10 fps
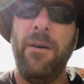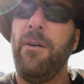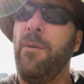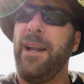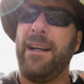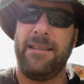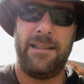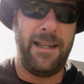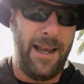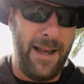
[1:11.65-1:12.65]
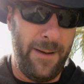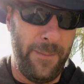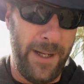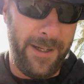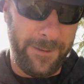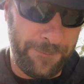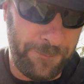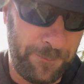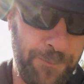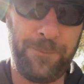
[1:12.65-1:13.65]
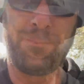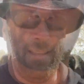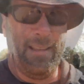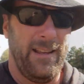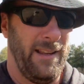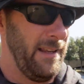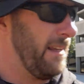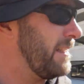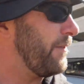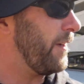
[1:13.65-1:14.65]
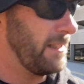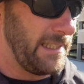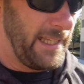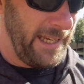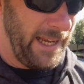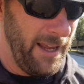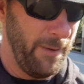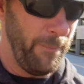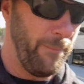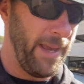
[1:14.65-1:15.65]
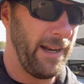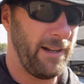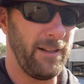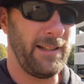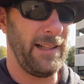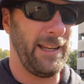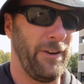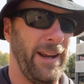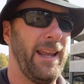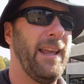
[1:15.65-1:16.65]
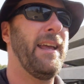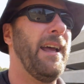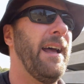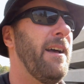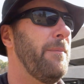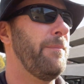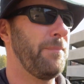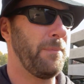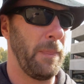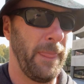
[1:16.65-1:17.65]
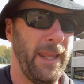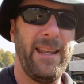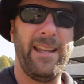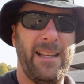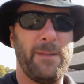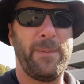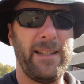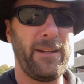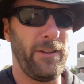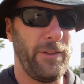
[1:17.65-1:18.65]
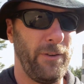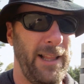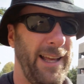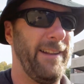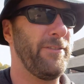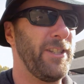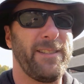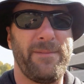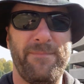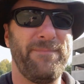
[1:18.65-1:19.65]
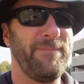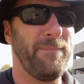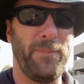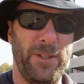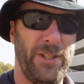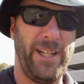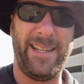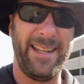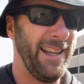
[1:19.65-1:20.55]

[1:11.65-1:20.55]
what else? As far as the medical clearing, expect to go through a lot of just bullshit.